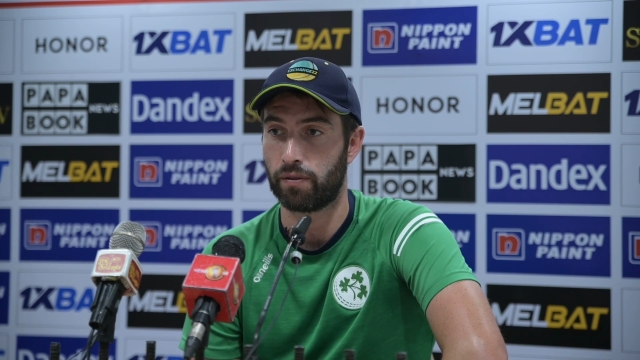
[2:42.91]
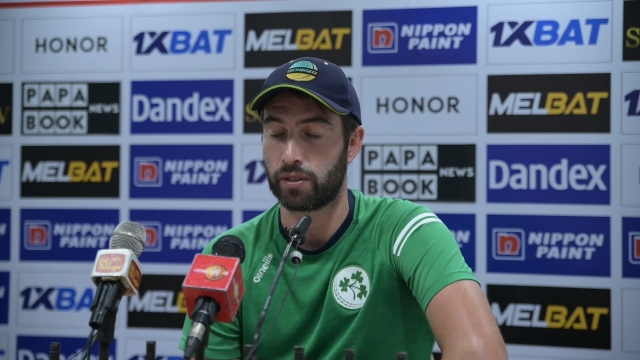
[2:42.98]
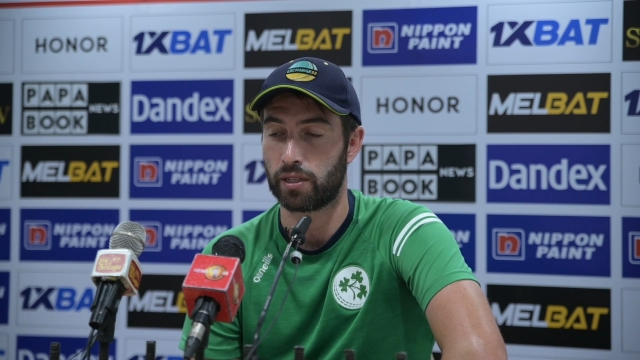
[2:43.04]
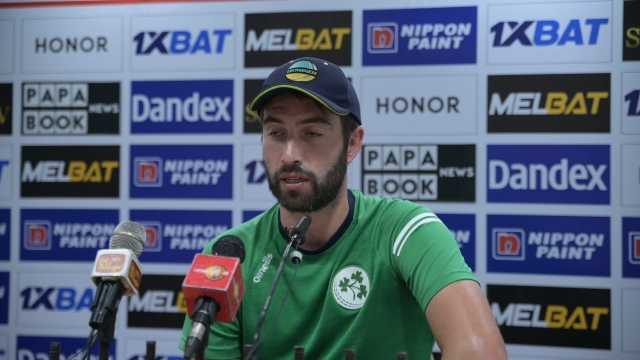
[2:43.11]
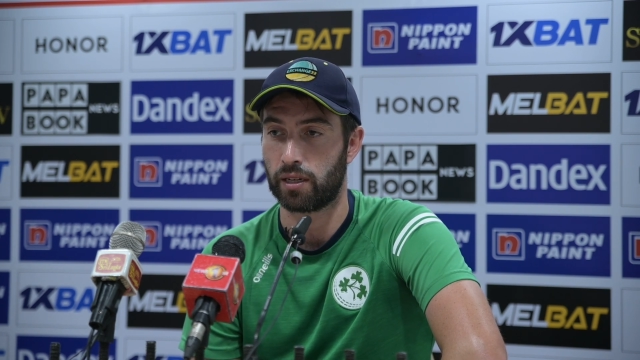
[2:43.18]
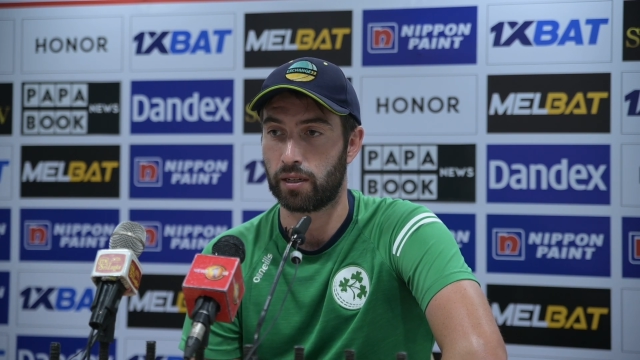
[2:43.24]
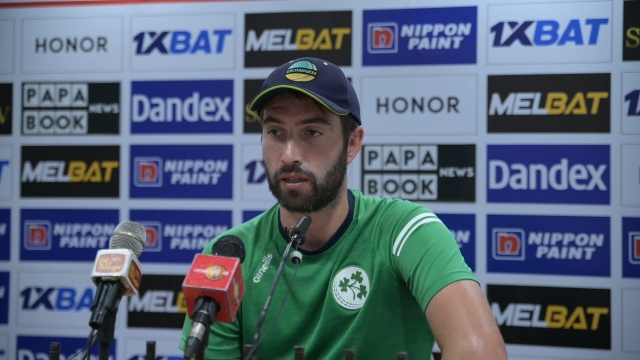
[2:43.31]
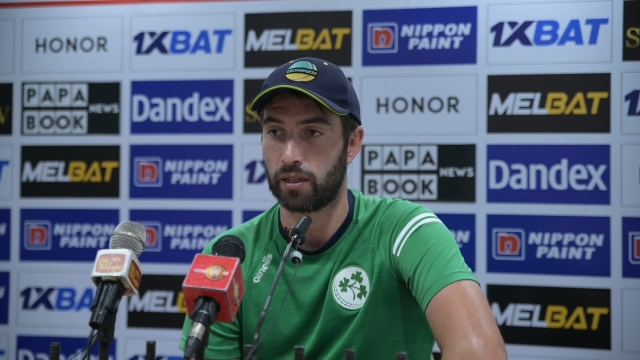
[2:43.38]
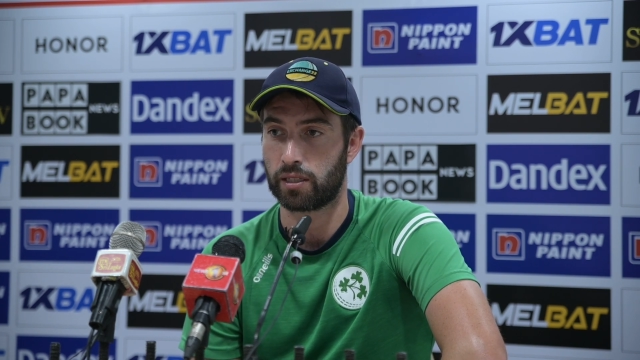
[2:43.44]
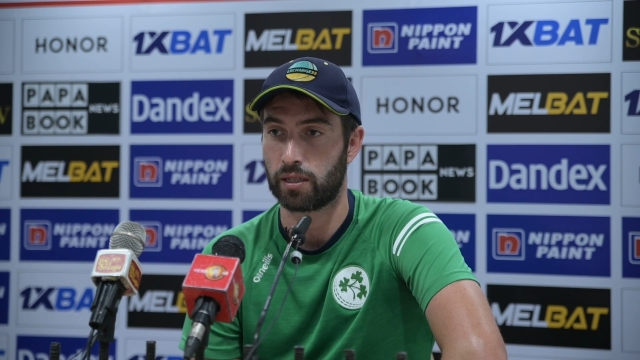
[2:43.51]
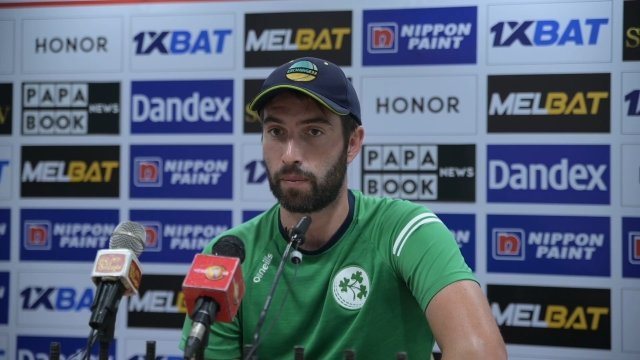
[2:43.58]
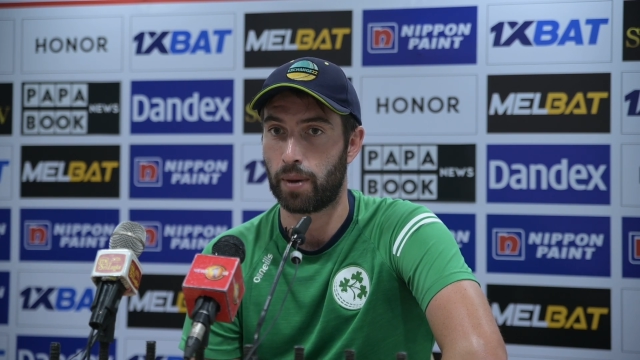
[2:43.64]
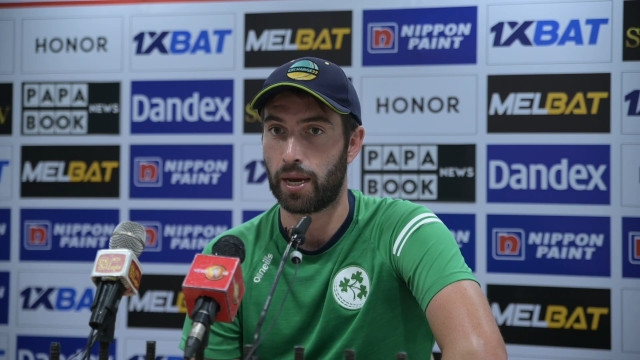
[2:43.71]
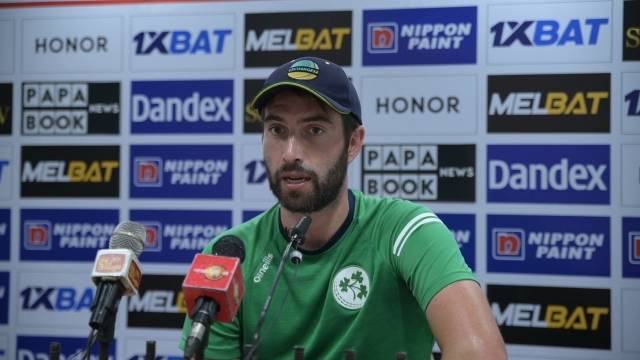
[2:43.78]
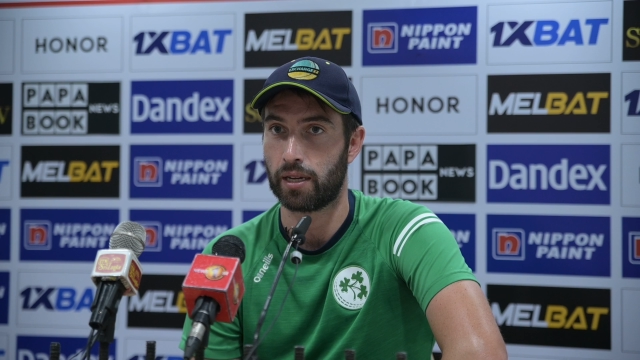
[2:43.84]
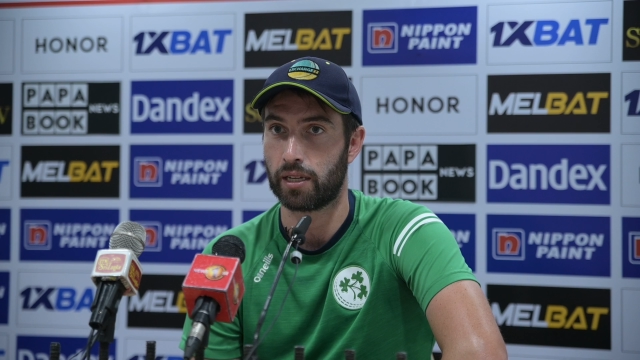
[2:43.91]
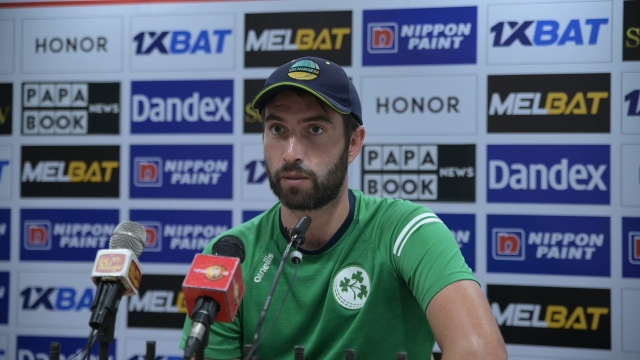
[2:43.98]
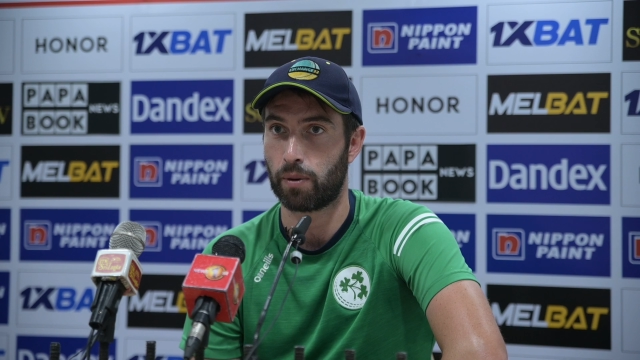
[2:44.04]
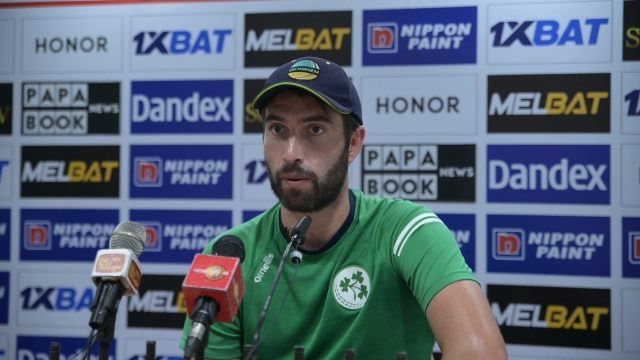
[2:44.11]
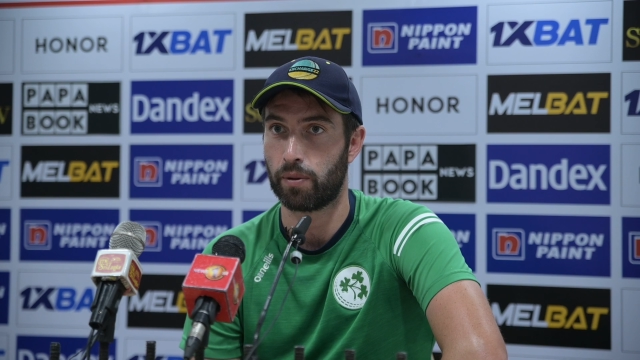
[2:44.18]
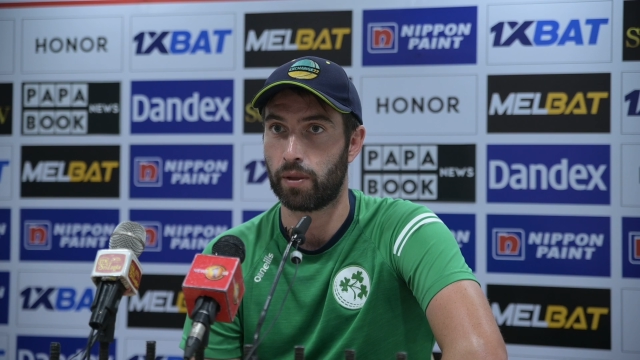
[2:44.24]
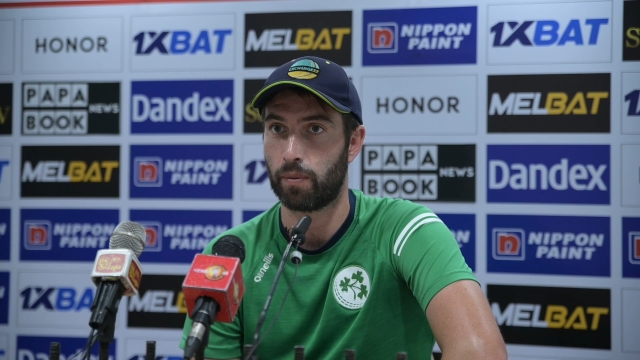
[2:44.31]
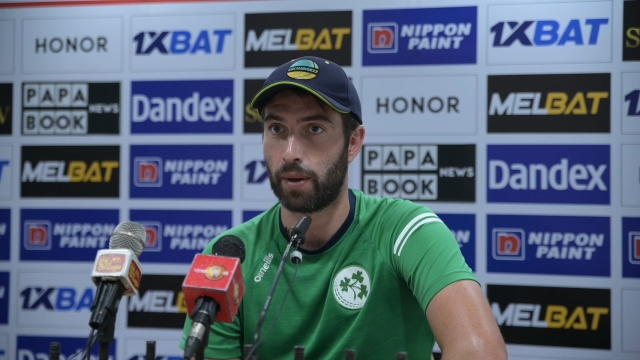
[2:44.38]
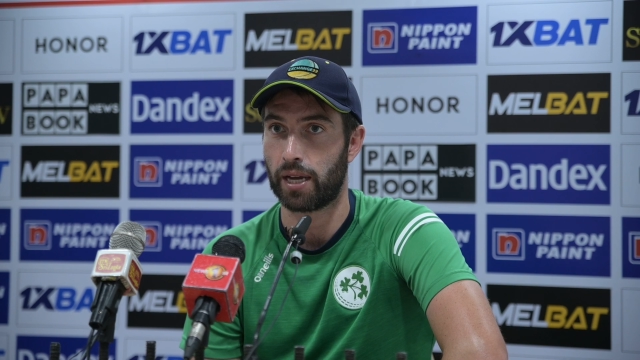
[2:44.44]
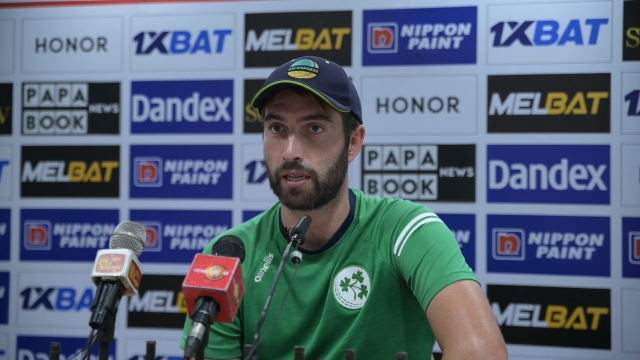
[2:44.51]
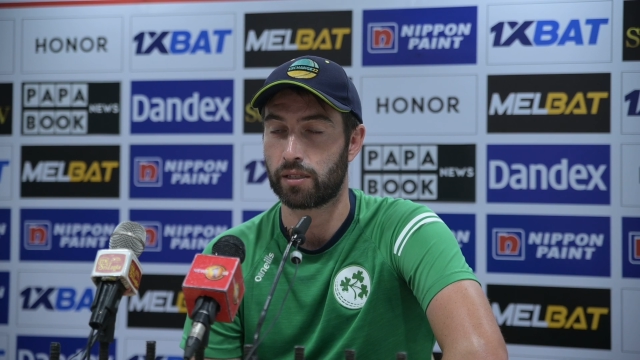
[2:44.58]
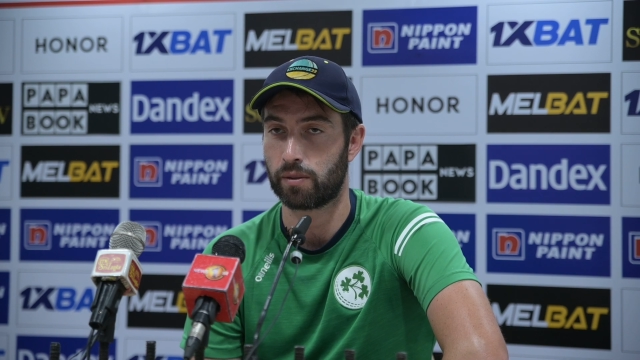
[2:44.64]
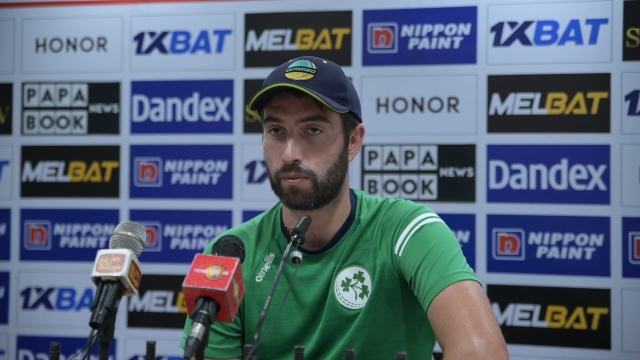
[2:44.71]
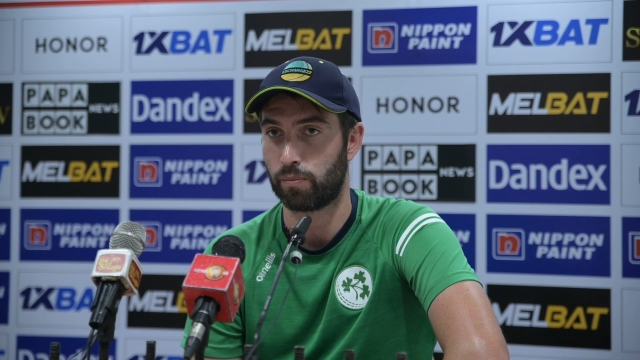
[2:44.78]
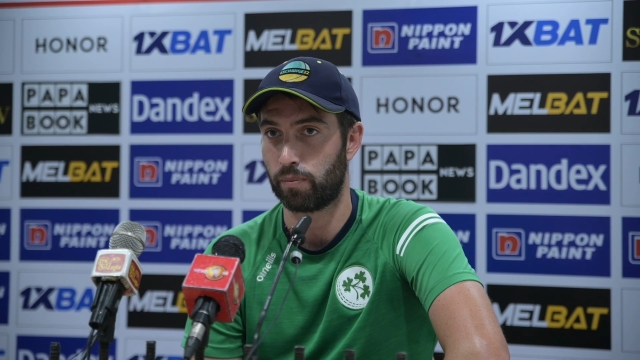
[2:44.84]
It's probably the
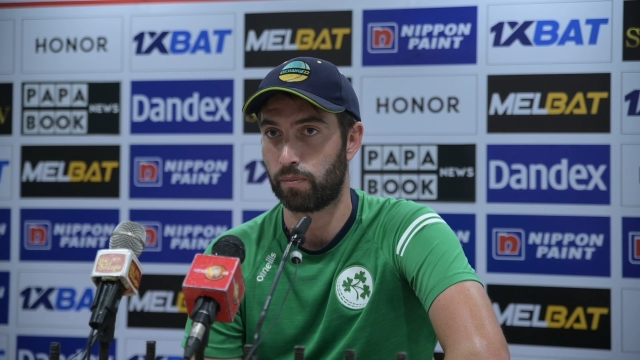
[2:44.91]
best